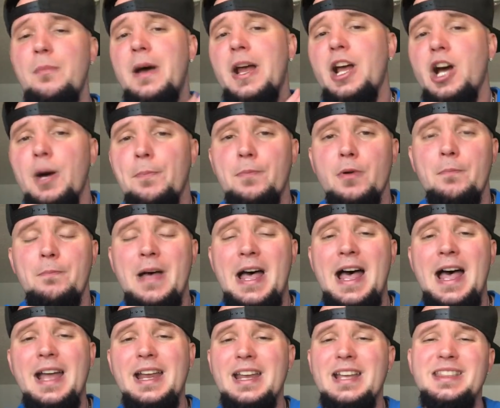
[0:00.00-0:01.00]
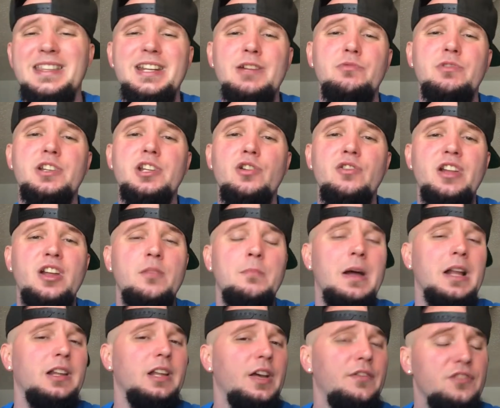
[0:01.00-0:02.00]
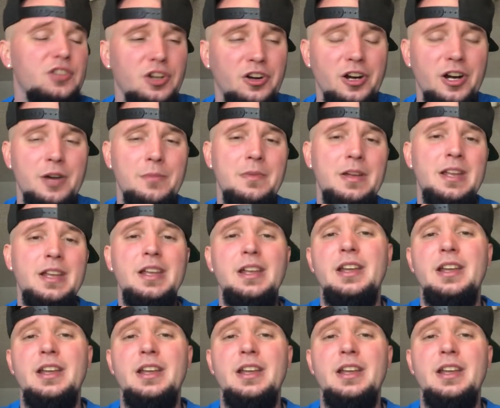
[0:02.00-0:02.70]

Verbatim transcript: my upper back, and then it would go down to my left arm.